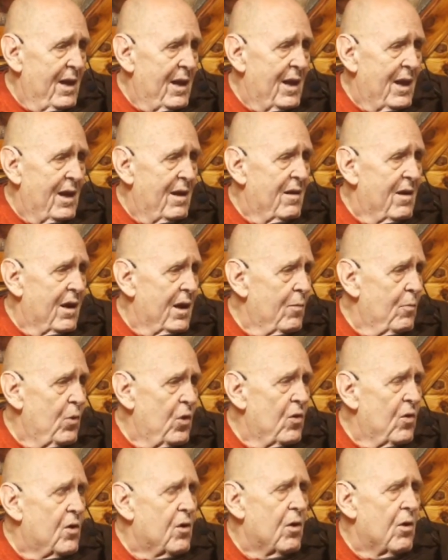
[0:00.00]
Anytime
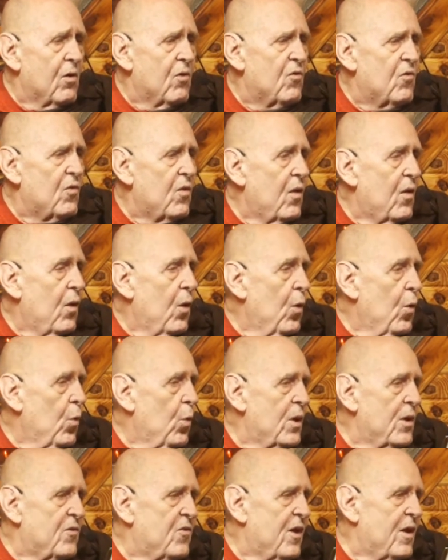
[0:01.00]
you curse,
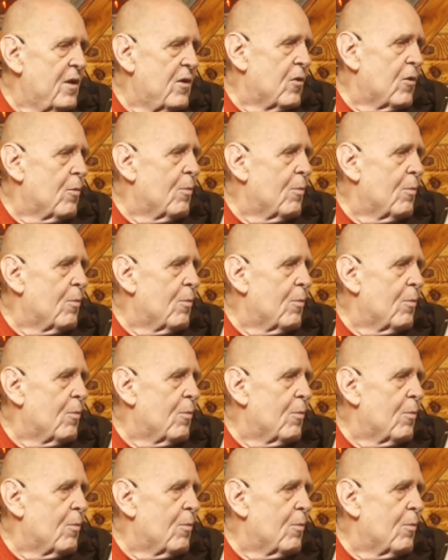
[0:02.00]
what's in